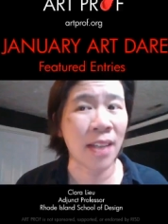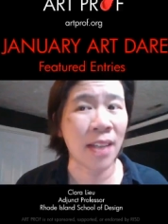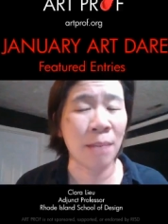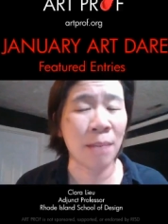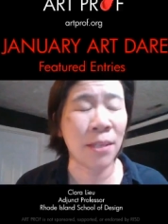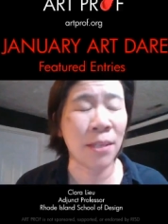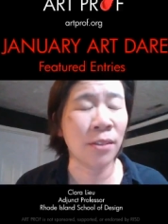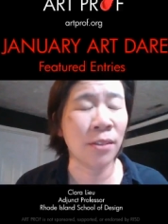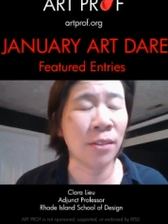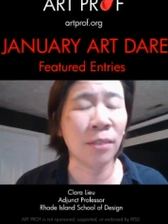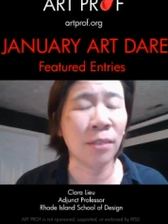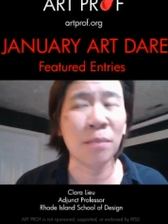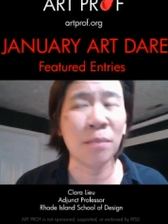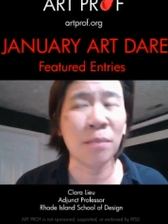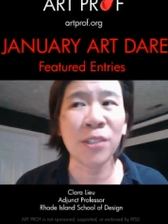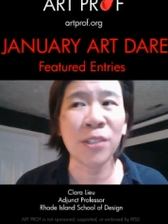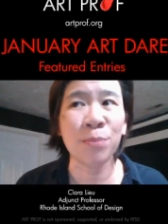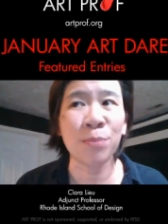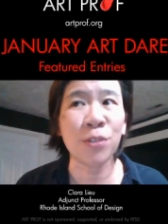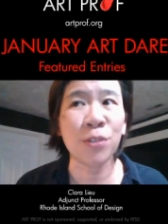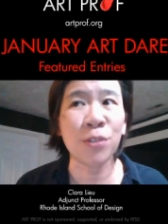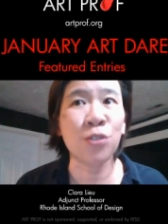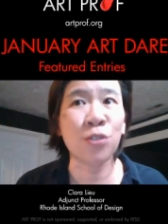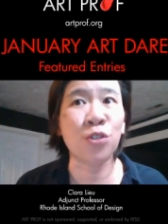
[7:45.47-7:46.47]
I mean, there
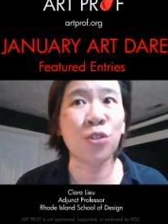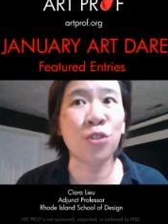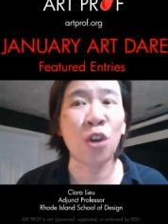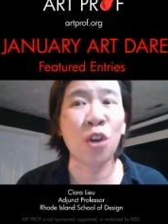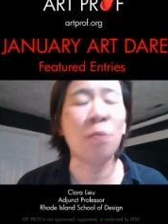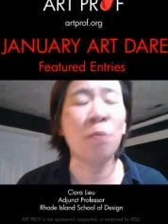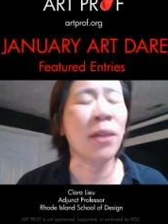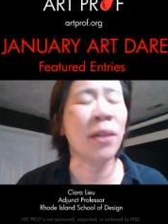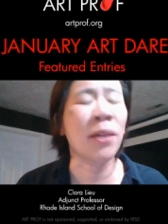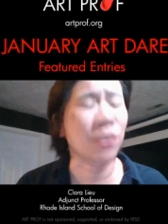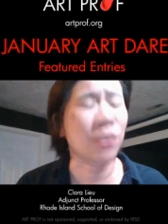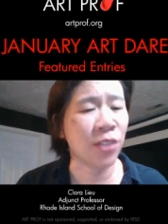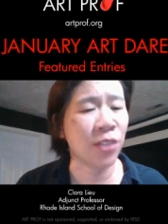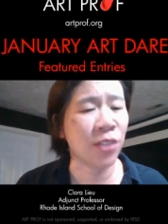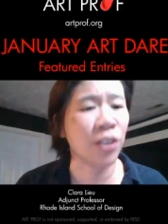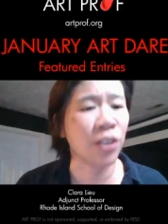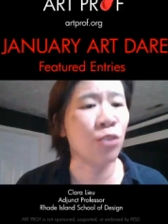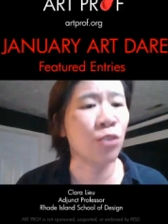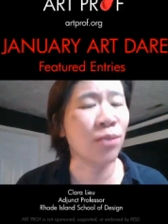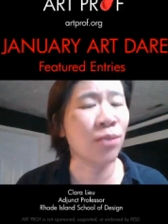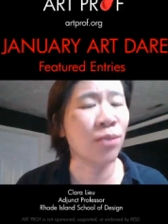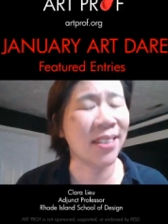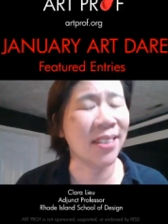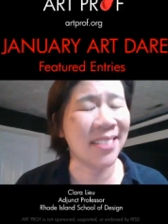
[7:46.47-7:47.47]
must be so much that
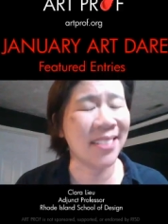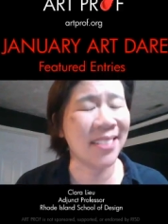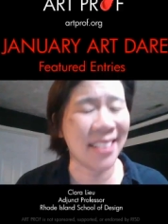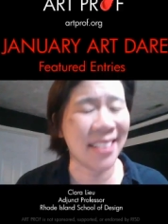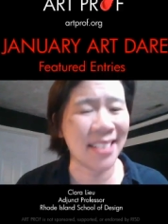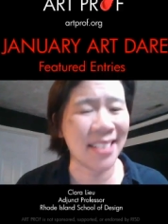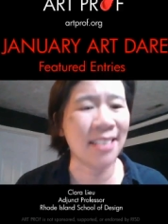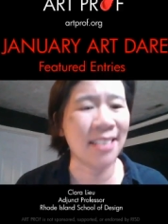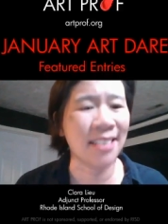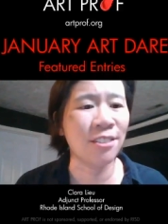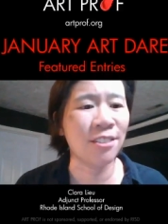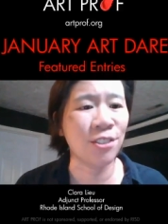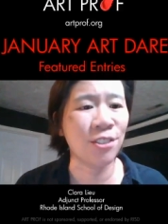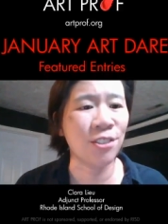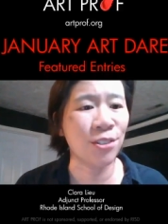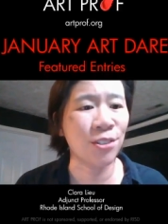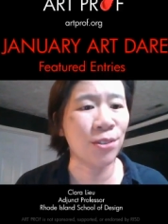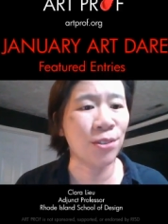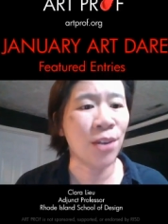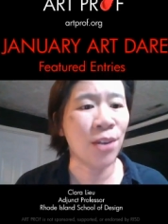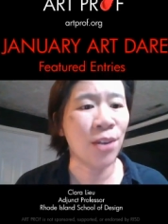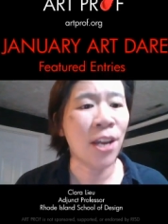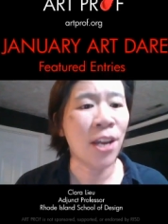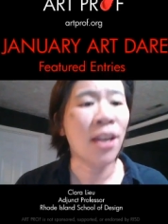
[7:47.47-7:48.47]
you could dig
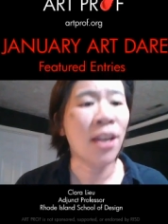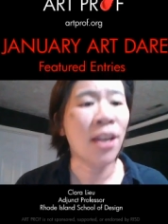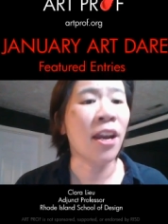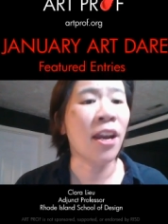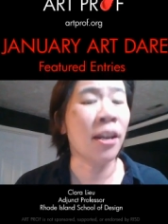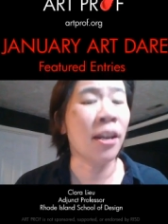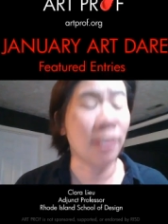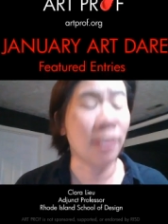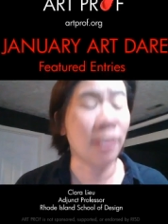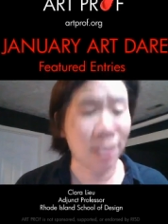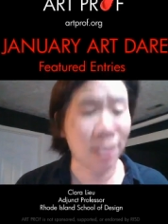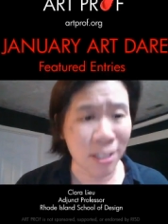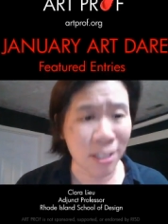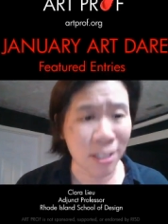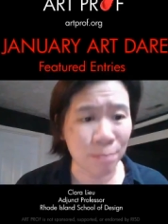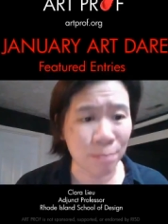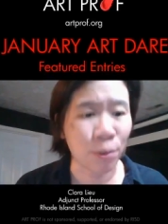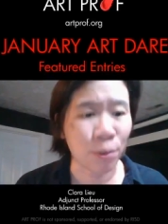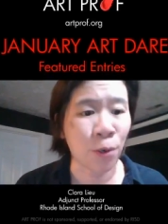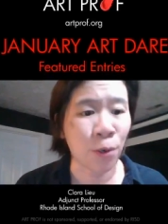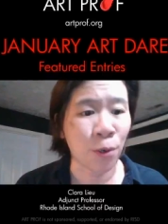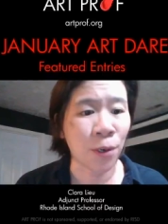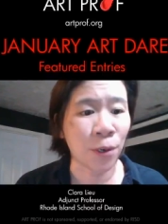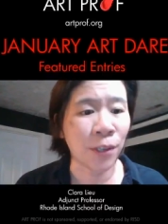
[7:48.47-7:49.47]
into and
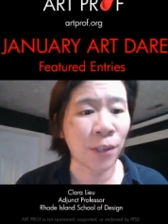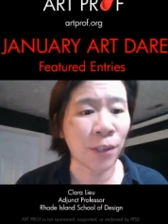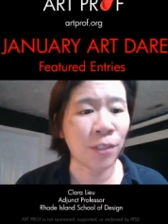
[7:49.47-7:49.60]
explore.